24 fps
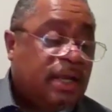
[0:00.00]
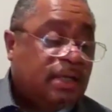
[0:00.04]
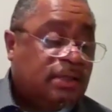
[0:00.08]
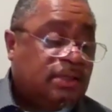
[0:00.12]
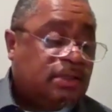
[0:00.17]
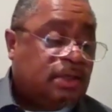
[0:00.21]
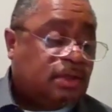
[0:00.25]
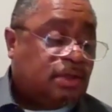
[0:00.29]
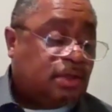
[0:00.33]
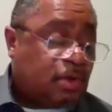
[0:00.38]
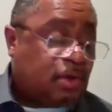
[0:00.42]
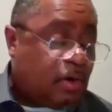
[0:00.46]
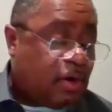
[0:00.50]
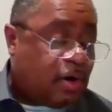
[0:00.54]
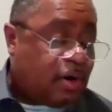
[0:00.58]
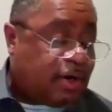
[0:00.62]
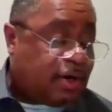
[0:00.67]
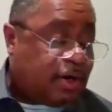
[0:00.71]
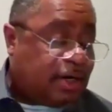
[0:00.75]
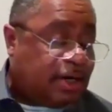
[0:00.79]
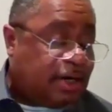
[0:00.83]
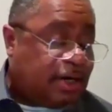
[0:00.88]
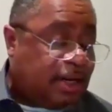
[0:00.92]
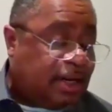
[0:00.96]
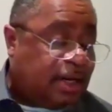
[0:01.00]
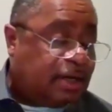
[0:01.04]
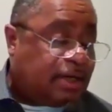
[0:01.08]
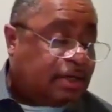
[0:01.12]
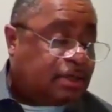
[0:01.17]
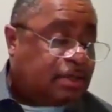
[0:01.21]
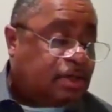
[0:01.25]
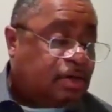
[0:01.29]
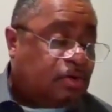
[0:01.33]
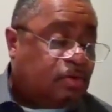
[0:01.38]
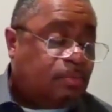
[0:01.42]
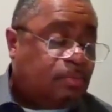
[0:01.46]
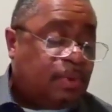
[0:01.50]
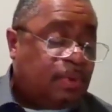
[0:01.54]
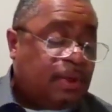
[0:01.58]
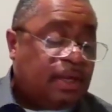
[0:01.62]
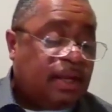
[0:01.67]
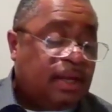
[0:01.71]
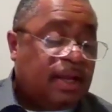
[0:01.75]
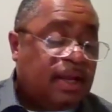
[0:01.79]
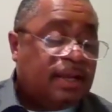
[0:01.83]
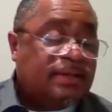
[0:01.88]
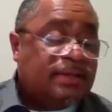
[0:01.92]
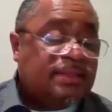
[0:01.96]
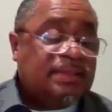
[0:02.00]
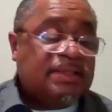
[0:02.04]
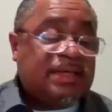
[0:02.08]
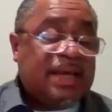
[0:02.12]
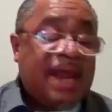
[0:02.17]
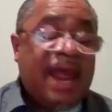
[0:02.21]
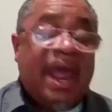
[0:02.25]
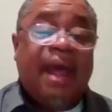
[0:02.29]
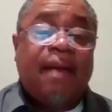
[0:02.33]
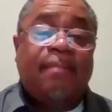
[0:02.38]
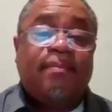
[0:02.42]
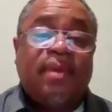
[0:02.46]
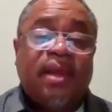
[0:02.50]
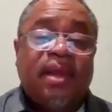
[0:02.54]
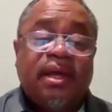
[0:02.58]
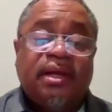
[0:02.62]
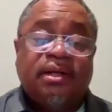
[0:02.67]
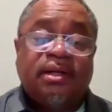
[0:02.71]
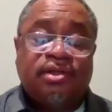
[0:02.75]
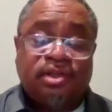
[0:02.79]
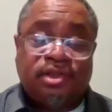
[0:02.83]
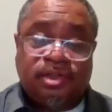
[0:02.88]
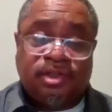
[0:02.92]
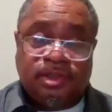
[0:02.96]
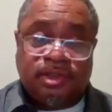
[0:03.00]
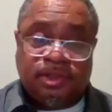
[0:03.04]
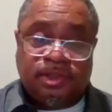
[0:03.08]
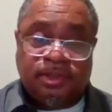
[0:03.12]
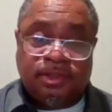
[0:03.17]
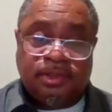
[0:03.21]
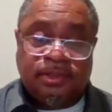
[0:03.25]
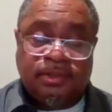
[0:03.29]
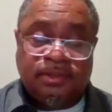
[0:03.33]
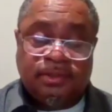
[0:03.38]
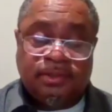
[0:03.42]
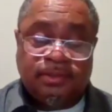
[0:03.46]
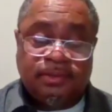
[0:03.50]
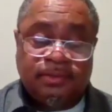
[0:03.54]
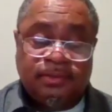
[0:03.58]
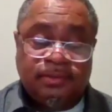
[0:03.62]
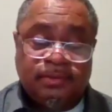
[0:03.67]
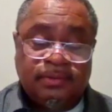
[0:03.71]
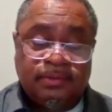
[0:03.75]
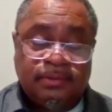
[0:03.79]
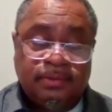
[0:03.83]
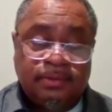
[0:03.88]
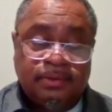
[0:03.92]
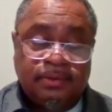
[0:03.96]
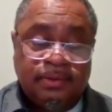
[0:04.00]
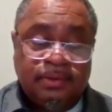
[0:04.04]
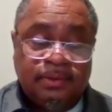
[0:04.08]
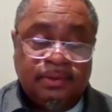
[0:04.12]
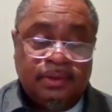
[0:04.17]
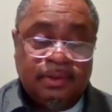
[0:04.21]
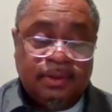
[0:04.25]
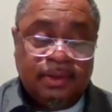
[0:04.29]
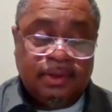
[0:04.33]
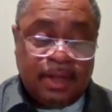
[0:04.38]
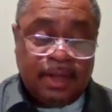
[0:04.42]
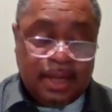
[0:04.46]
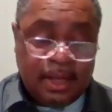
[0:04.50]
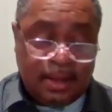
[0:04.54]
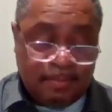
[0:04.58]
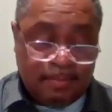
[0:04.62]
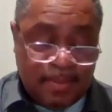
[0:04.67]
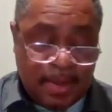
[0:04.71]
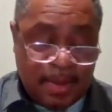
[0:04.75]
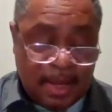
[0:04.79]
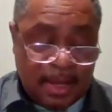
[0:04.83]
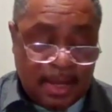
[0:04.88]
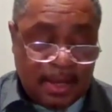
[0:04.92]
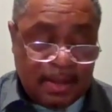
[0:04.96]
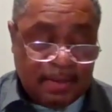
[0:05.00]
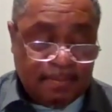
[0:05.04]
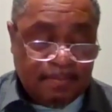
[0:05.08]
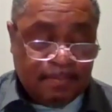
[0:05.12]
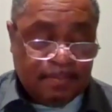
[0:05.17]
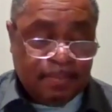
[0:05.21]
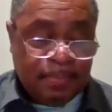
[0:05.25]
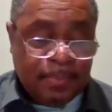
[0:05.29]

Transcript: His authority needed to be established. Amen.